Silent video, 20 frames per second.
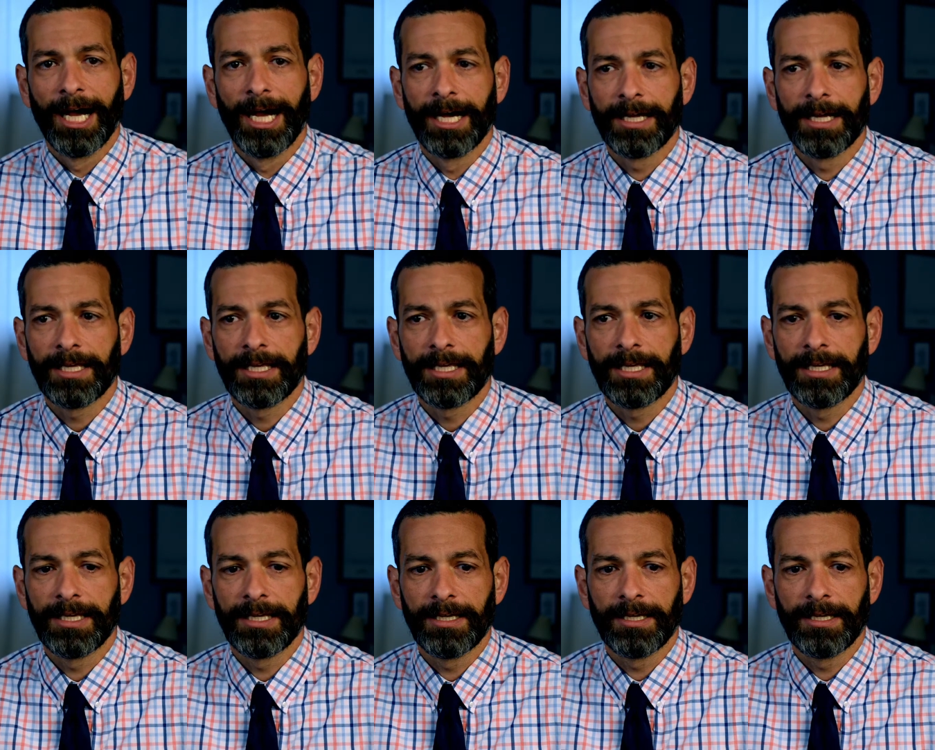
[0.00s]

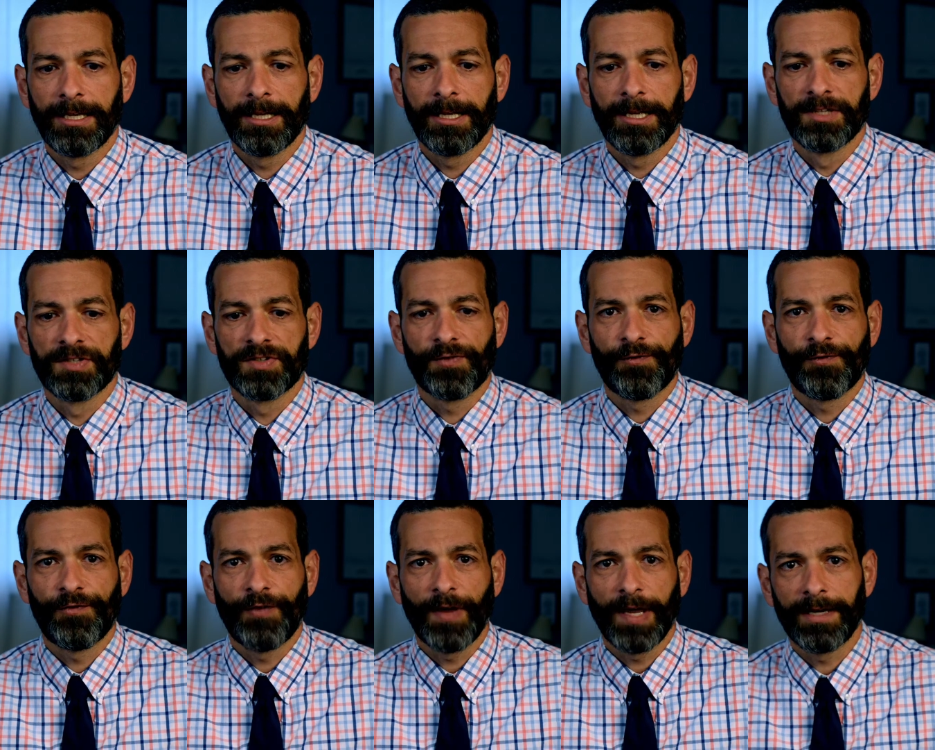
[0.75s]
He is
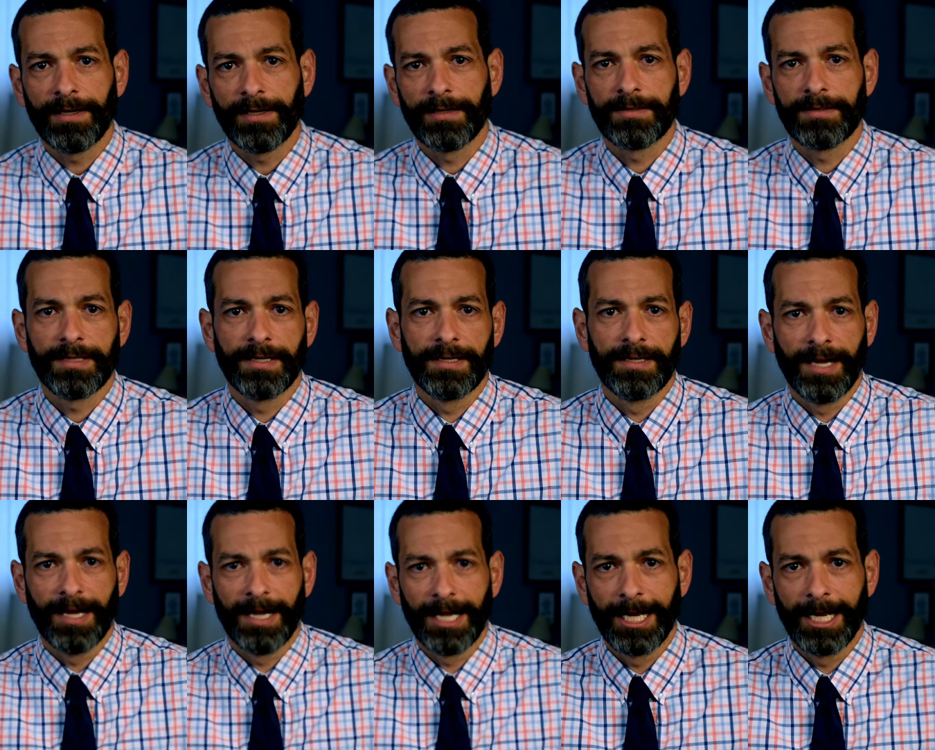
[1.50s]
fated to
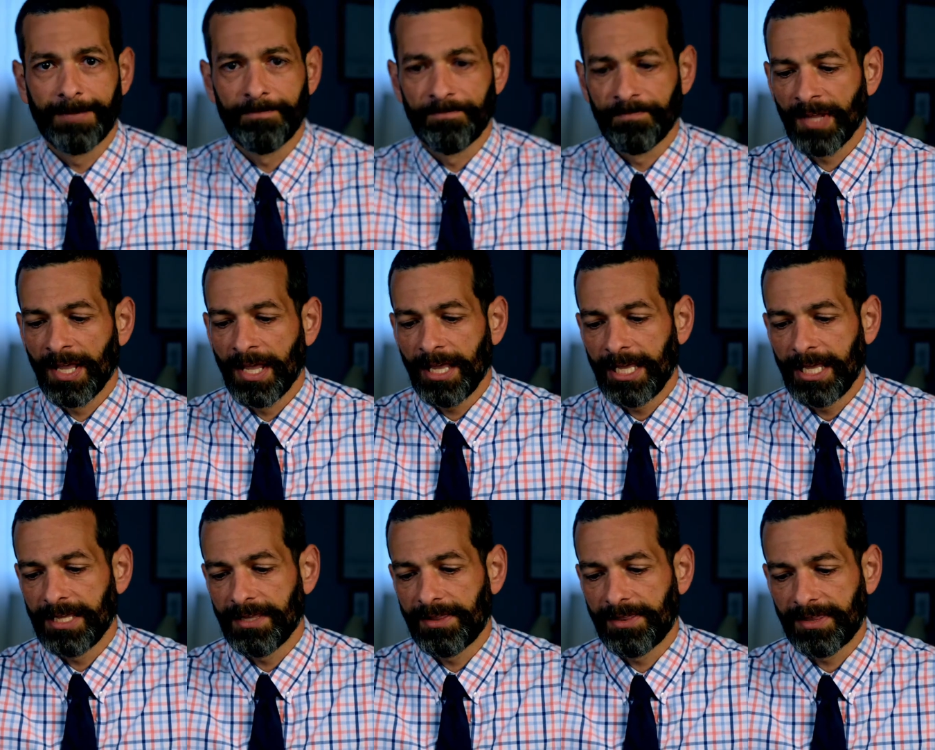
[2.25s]
die.
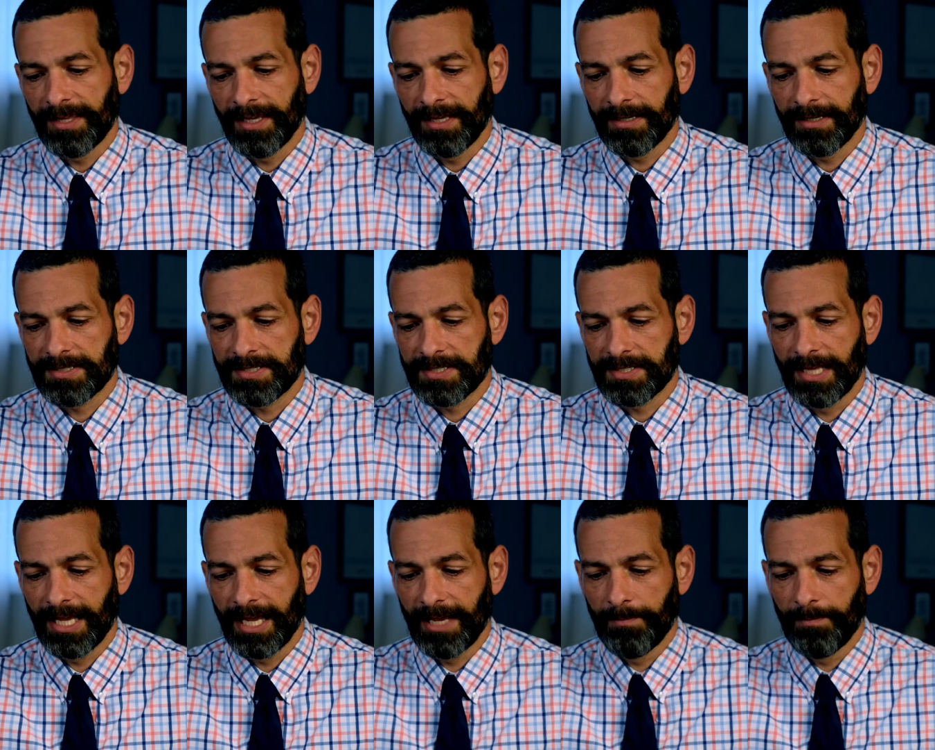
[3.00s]
He thinks
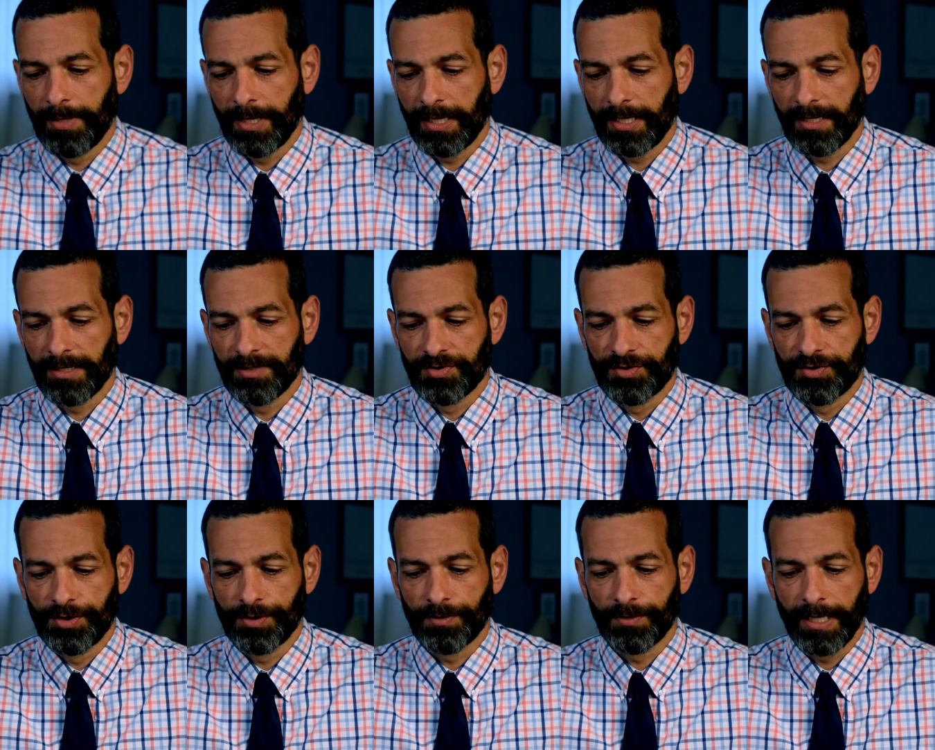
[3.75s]
that because
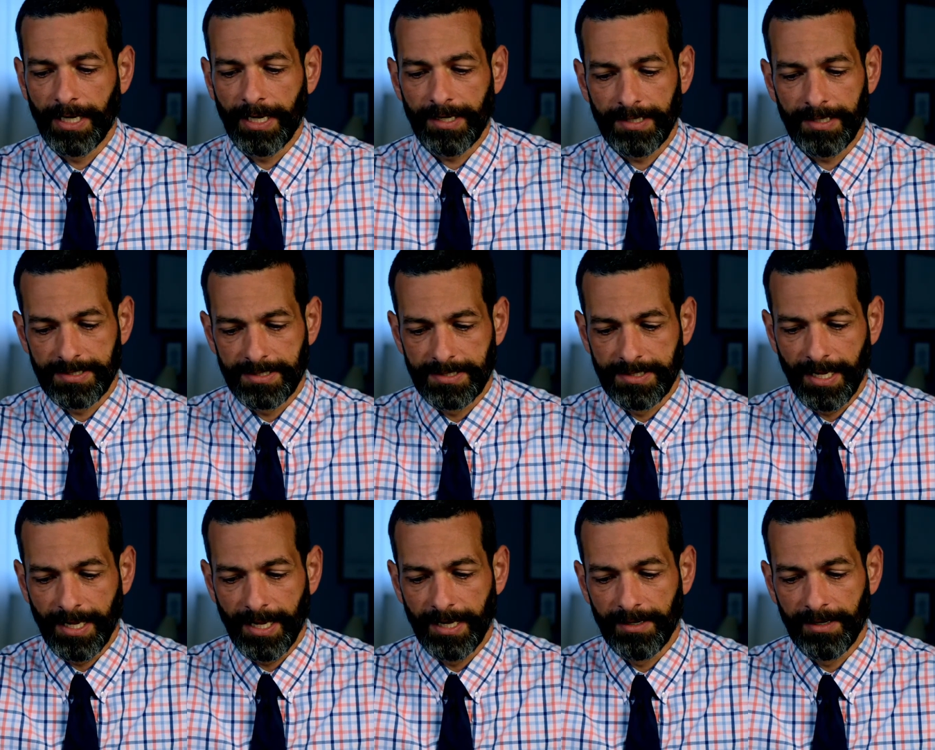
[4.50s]
Juliet is
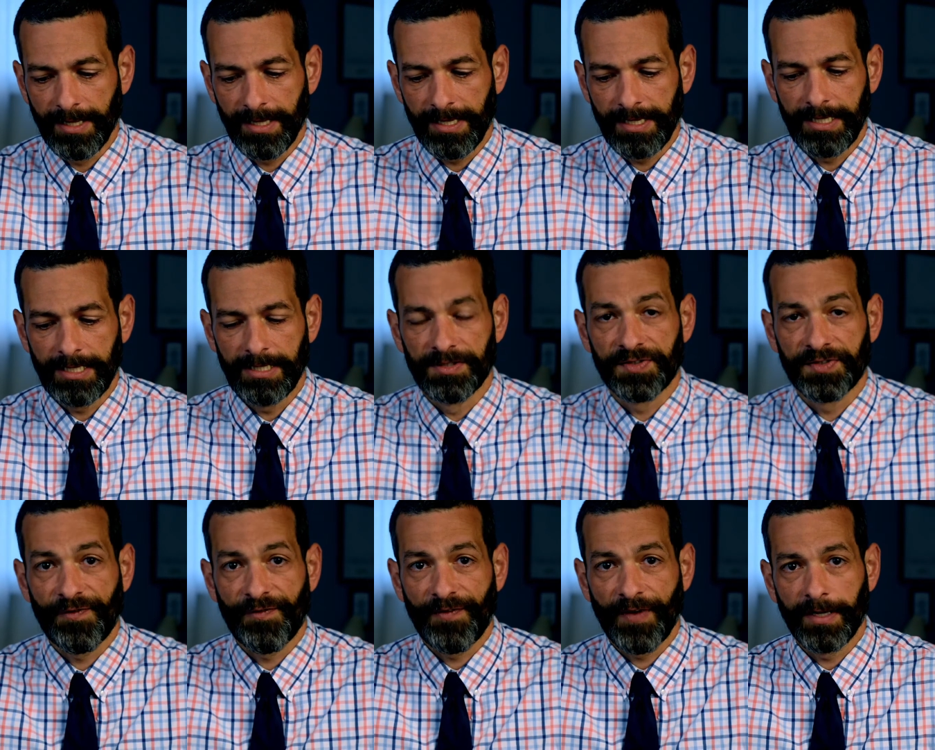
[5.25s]
dead, that he
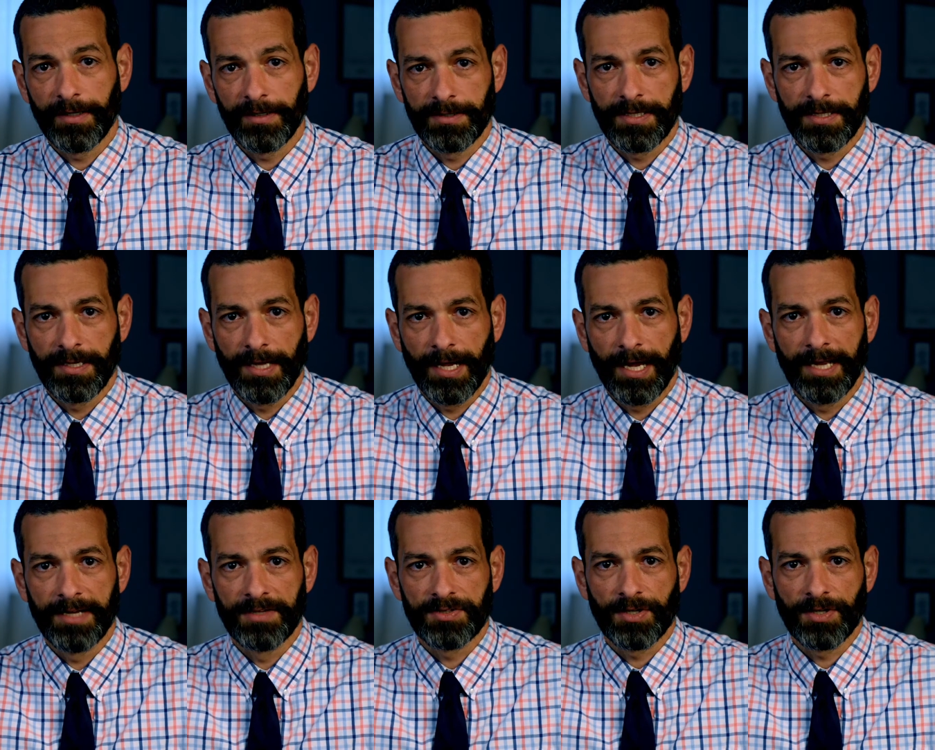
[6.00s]
is fated to
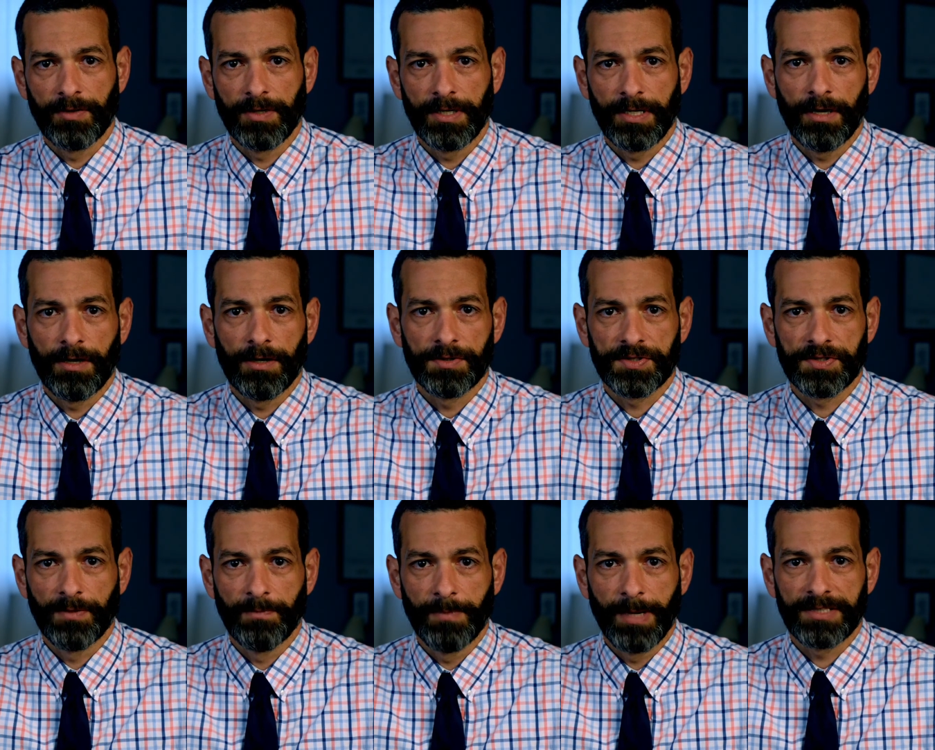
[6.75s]
die, and so he
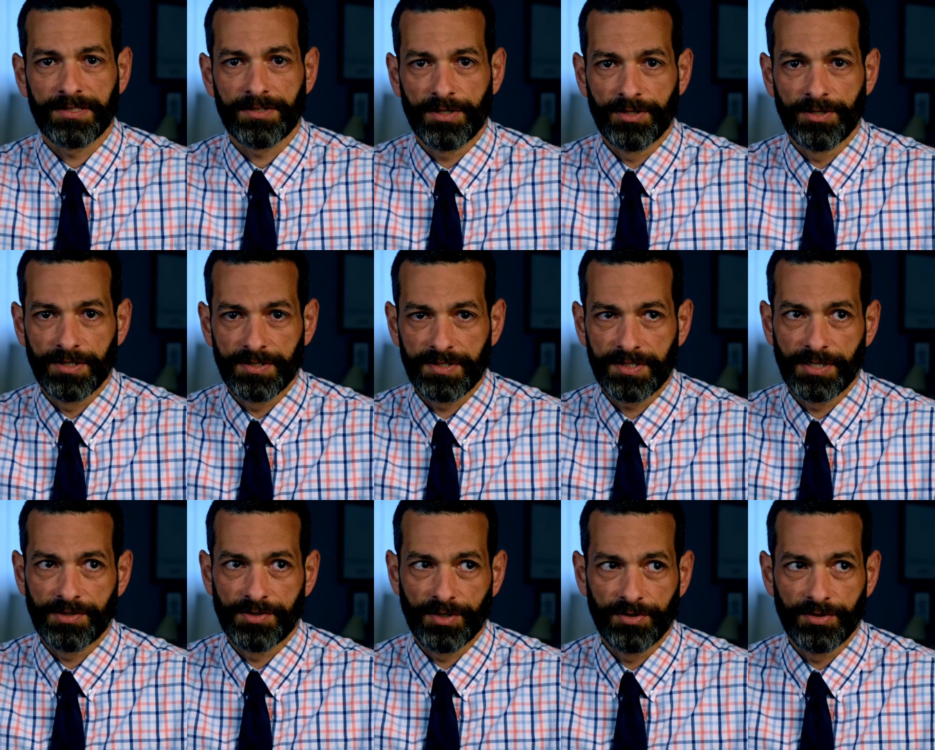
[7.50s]
also makes the
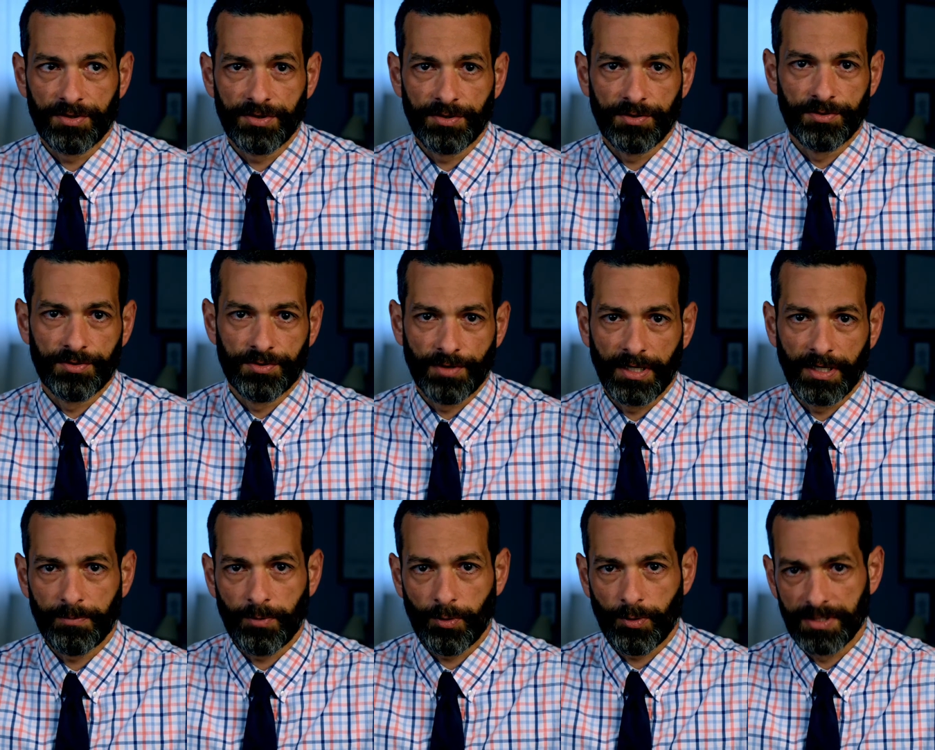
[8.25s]
decision to
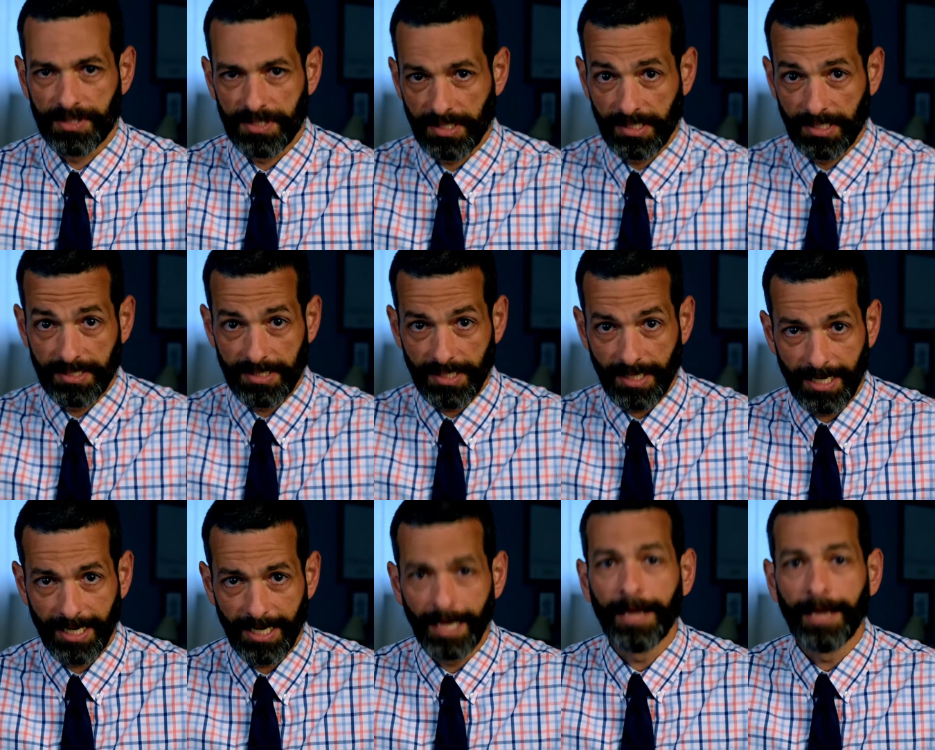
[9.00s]
drink poison and
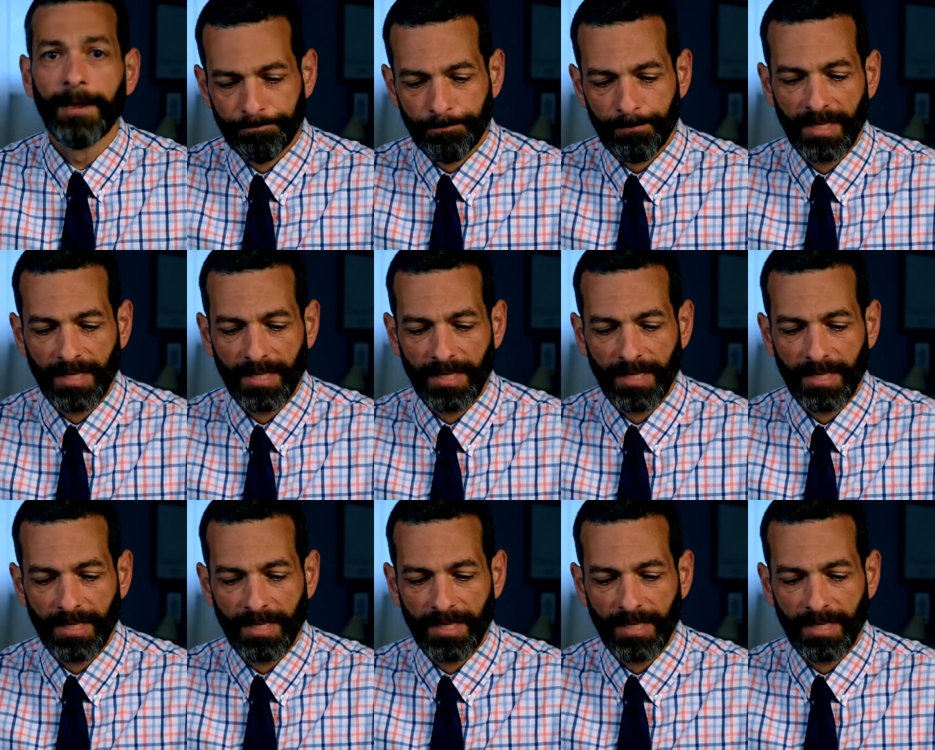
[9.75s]
die.